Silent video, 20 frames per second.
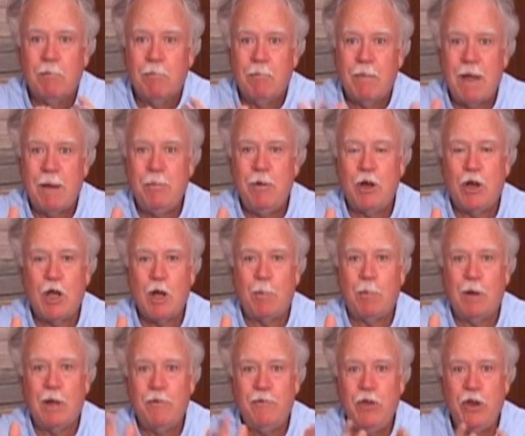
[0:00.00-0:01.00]
Maybe a
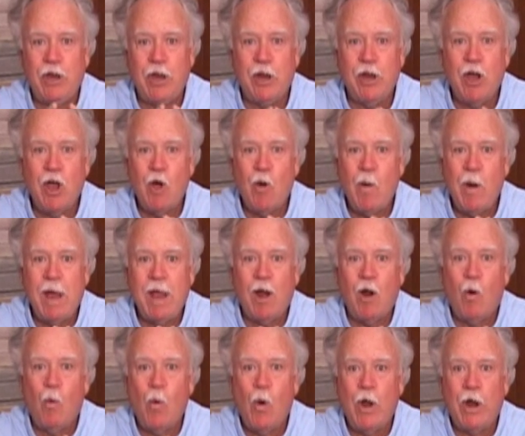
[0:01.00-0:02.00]
couple of you can go in
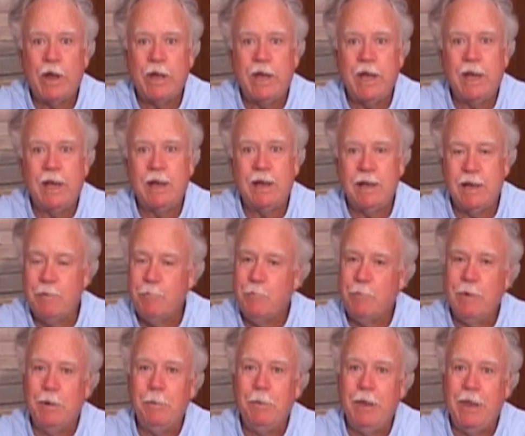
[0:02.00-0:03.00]
on one and get it, and
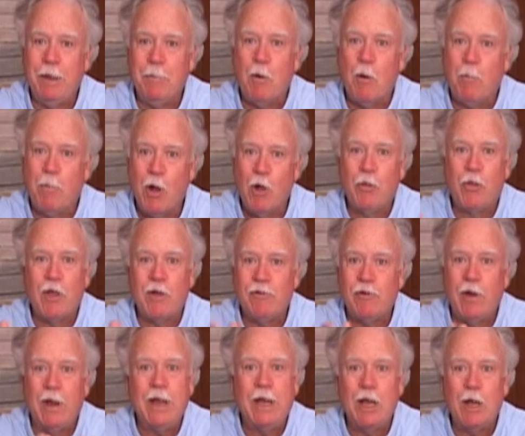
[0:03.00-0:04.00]
then both of
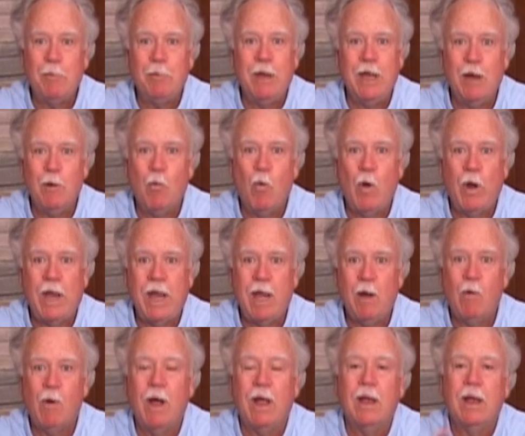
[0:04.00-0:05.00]
you end up getting one
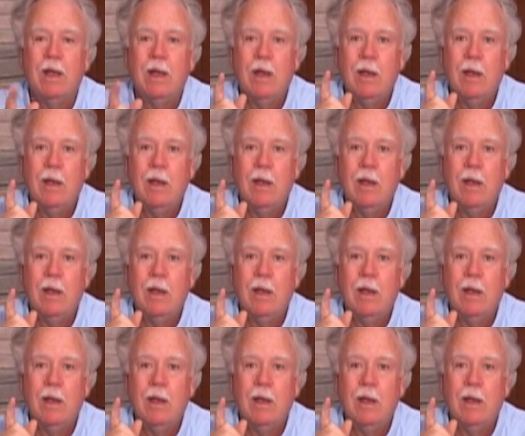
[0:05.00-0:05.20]
anyway.